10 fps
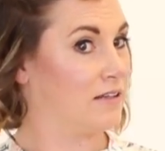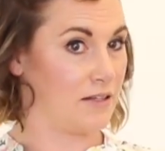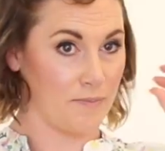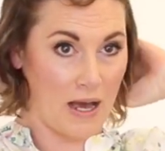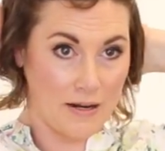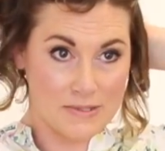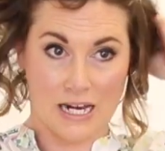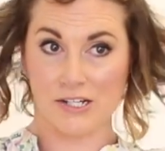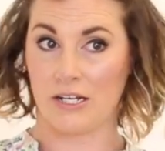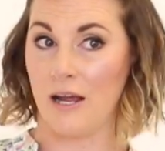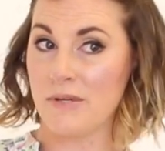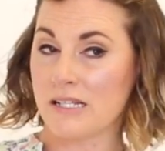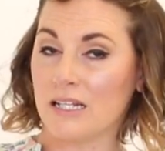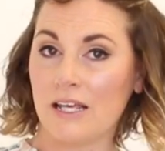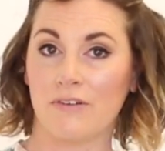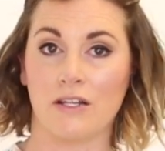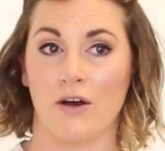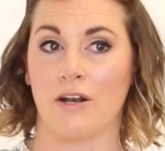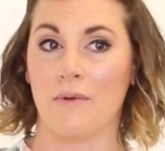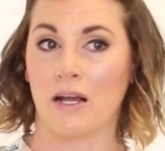the bottom section, I'm just gonna leave it
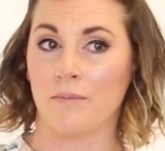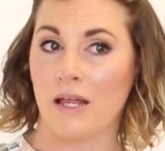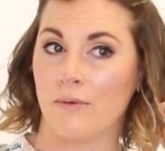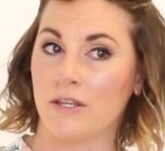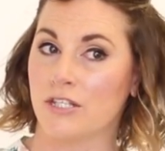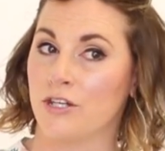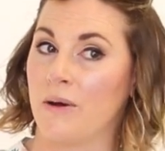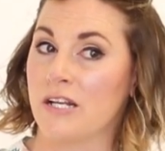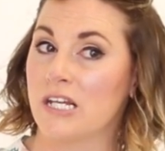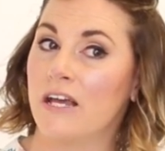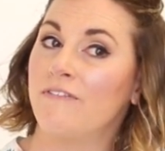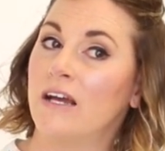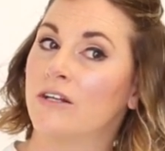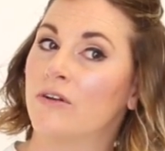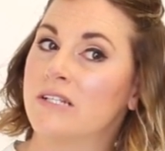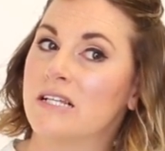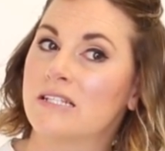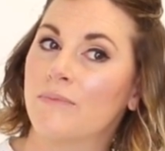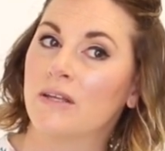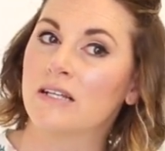alone. I'm not gonna play with it too much. If I notice that
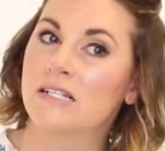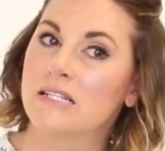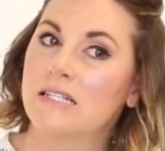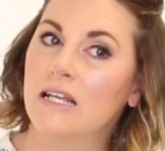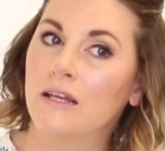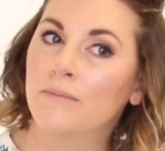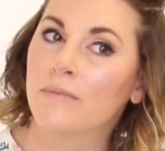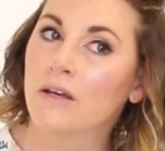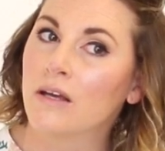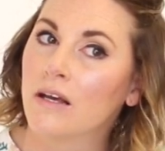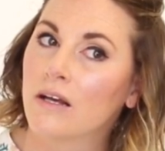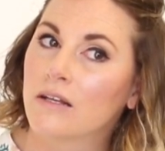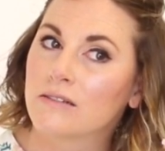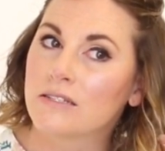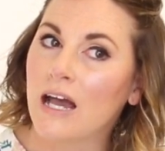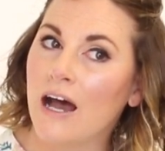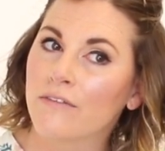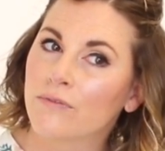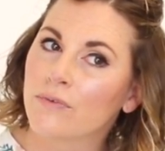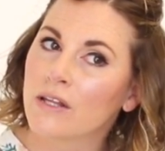something doesn't seem to
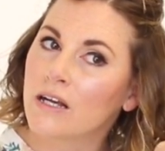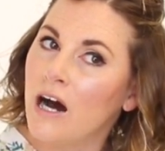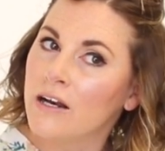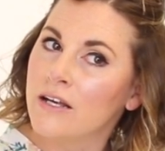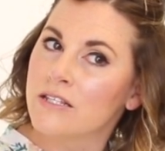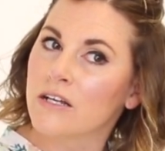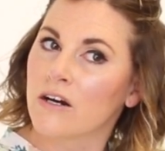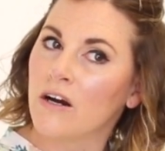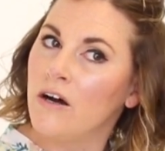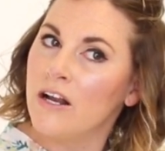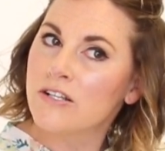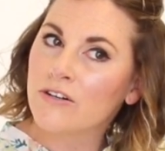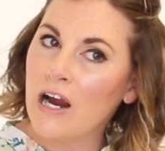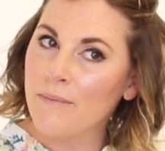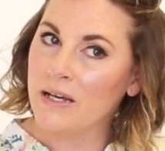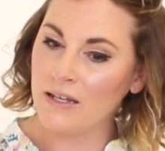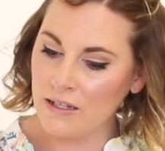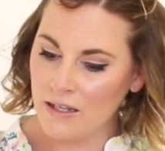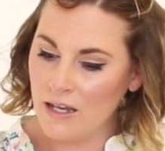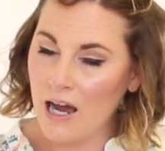have really caught on to the curl, I'll just grab it.
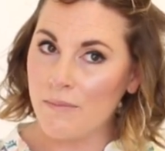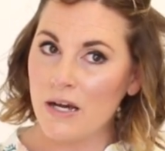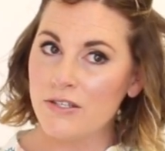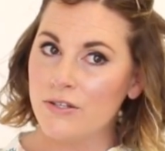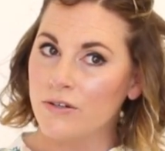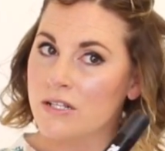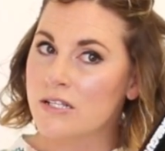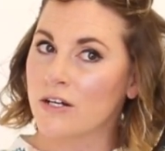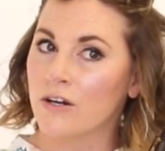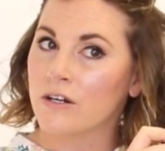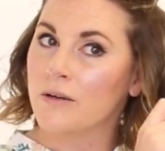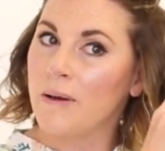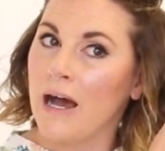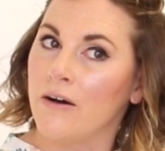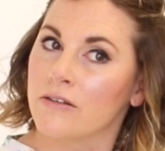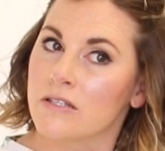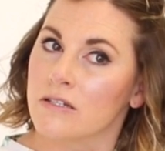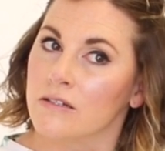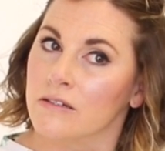I'm not too concerned about,